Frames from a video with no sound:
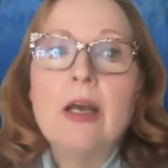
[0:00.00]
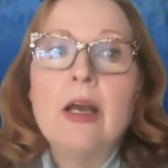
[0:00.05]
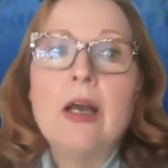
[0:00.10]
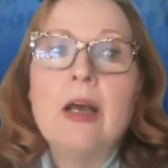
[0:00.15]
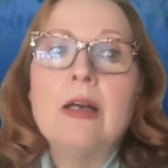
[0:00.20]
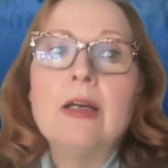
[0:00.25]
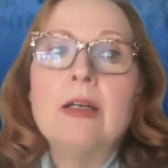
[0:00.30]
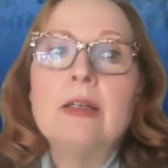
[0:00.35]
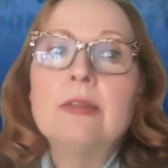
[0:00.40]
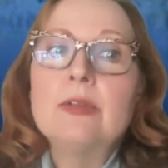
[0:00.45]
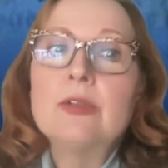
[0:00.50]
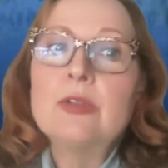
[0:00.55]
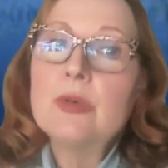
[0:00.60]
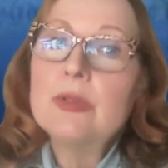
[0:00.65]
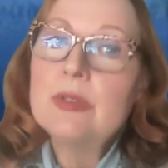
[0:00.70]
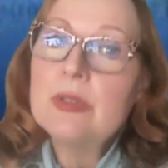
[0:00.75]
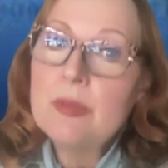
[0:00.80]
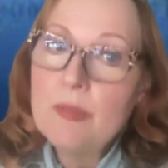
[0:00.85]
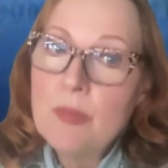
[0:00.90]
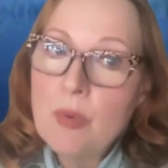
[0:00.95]
So
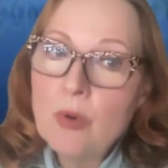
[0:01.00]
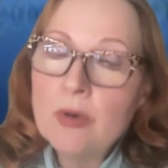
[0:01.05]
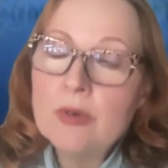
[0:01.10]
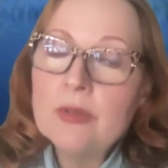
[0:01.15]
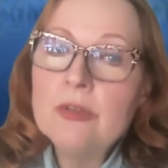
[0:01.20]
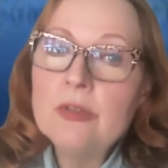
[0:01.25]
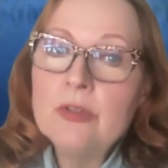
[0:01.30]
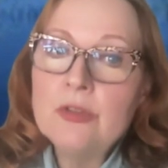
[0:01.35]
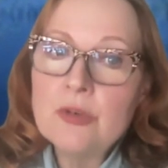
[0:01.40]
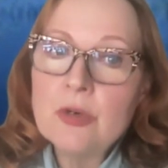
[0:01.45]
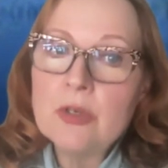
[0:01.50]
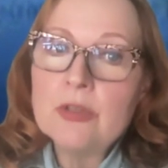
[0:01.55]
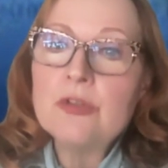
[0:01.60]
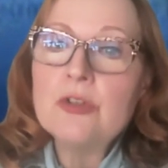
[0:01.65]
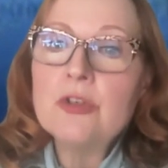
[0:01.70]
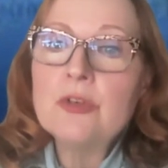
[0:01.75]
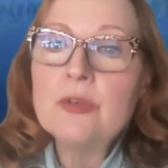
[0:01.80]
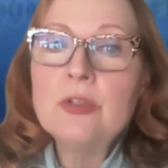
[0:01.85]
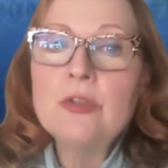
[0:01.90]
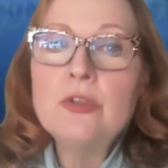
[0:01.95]
it's important to trust
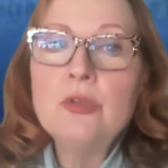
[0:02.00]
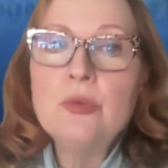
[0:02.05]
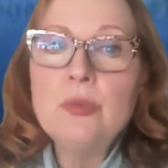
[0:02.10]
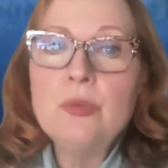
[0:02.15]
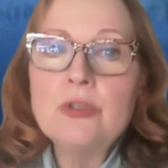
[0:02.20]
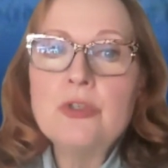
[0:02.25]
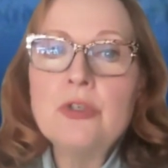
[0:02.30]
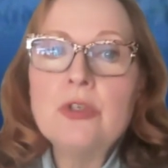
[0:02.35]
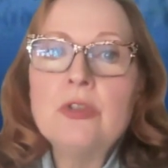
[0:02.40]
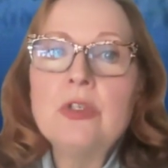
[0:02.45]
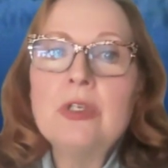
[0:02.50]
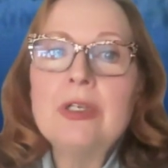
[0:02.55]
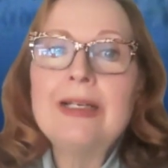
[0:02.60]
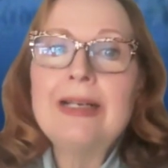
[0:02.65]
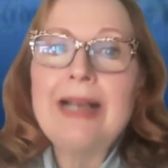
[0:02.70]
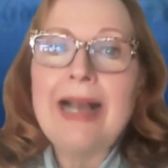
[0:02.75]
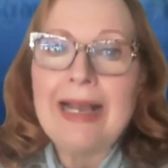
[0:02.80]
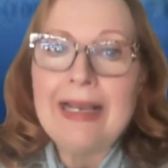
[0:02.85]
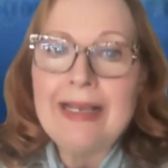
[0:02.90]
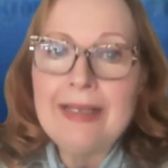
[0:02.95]
your intuition to
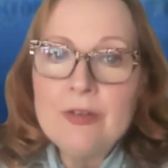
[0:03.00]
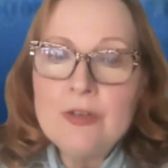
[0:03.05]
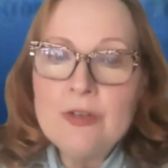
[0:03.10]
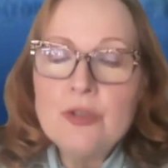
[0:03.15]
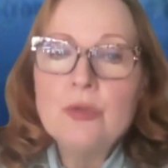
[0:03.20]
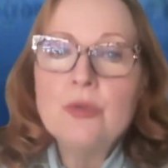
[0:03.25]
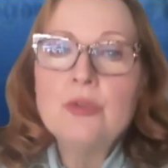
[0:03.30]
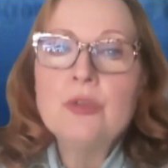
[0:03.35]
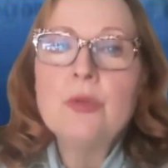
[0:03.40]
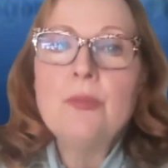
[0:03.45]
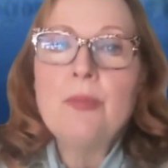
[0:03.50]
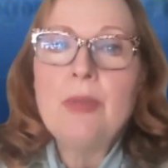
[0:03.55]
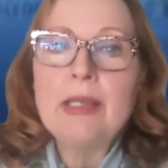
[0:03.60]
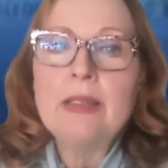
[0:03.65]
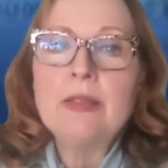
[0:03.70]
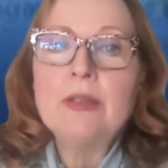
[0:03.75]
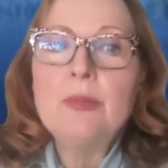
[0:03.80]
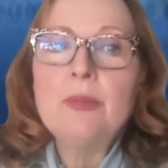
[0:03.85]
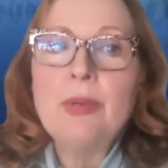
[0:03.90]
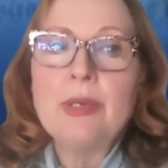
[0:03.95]
guide you to
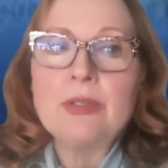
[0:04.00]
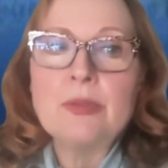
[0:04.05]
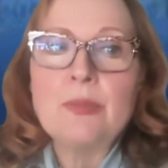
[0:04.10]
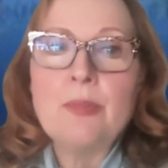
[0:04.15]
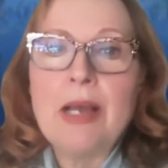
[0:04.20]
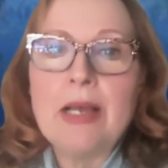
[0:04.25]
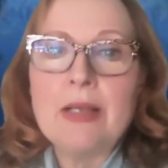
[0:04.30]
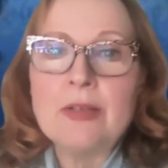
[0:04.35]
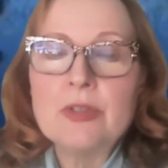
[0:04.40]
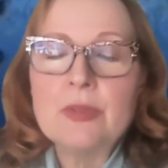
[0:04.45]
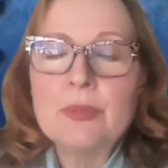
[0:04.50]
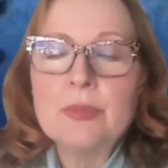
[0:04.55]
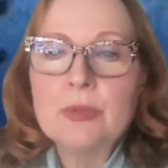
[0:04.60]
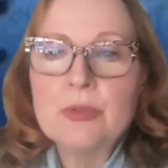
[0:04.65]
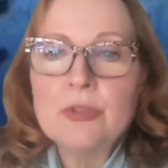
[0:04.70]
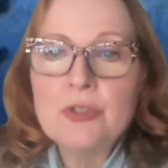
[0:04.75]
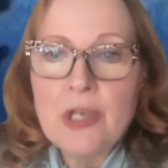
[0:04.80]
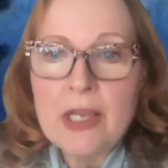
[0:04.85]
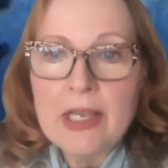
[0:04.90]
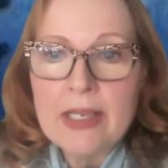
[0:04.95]
make the best possible
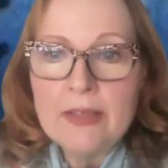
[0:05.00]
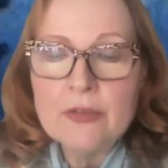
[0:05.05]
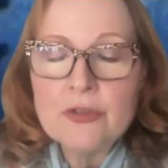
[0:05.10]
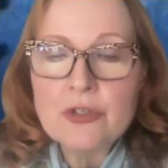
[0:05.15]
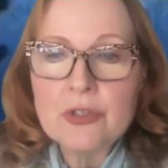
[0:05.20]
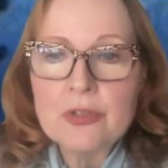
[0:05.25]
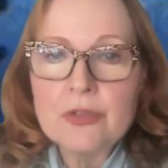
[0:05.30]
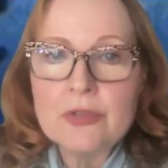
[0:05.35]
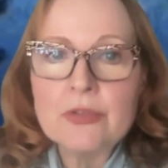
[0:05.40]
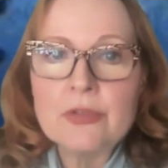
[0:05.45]
changes.